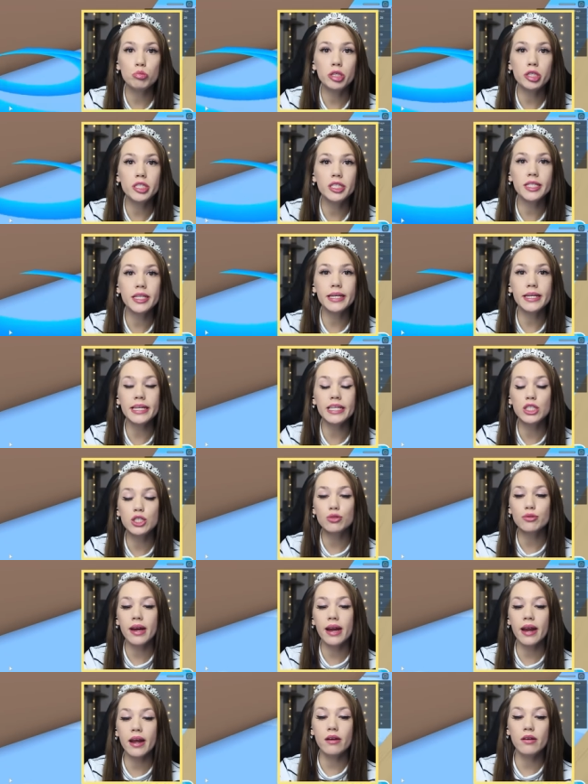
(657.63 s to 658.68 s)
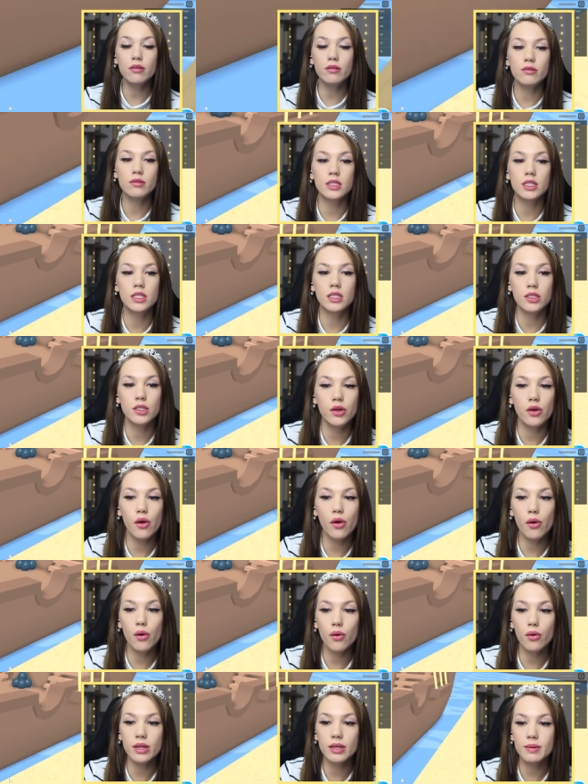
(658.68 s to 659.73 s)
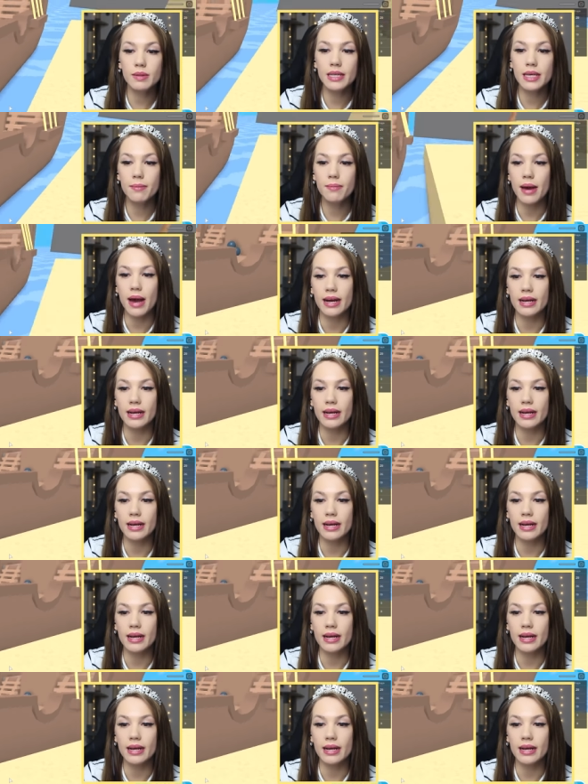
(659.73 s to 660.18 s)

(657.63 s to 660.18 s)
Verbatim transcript: my dino drowned. No, let me get